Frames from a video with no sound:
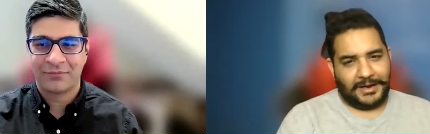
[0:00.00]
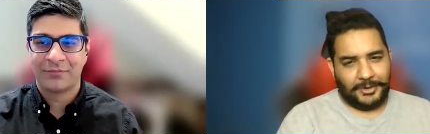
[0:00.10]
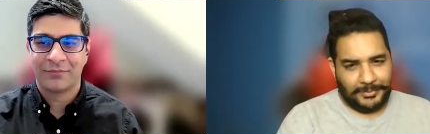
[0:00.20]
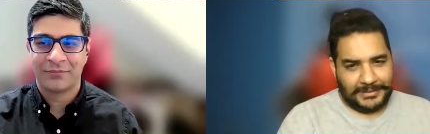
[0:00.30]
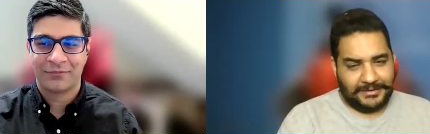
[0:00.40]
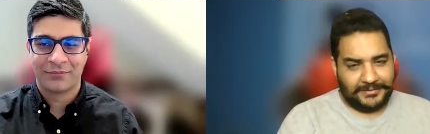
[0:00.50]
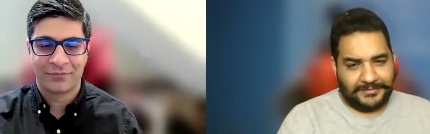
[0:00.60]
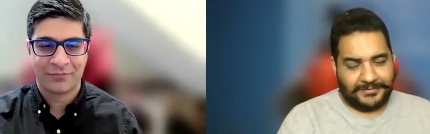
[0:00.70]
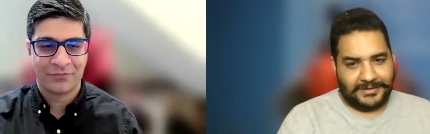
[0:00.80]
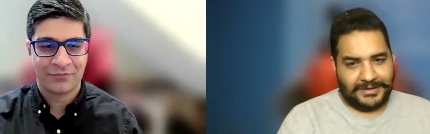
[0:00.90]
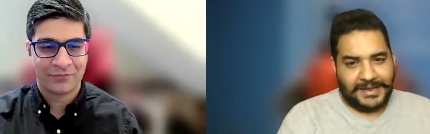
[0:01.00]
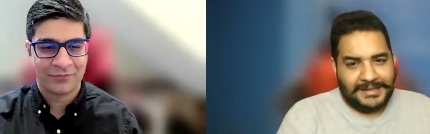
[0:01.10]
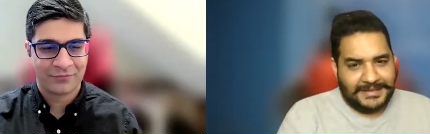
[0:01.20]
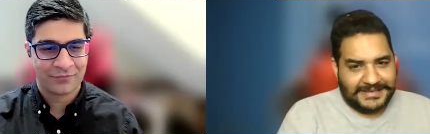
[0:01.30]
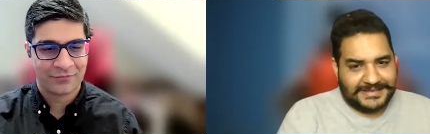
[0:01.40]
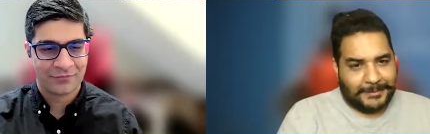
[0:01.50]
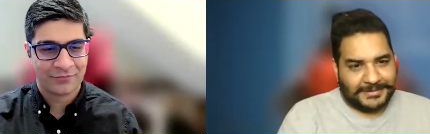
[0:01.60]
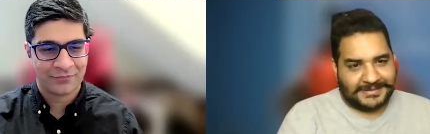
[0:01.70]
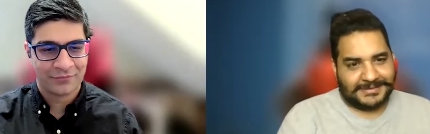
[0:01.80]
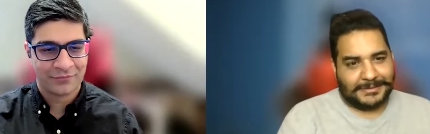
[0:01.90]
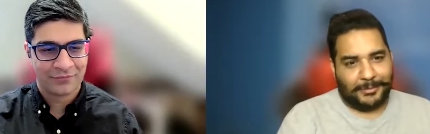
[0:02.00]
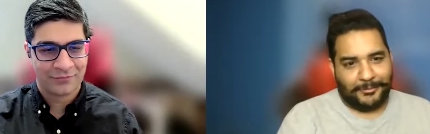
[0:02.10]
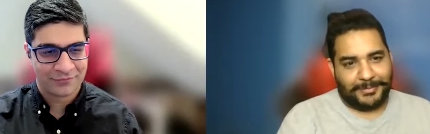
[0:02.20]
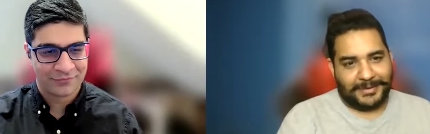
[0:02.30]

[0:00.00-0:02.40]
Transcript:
Speaker 1: I do believe a healthy skepticism of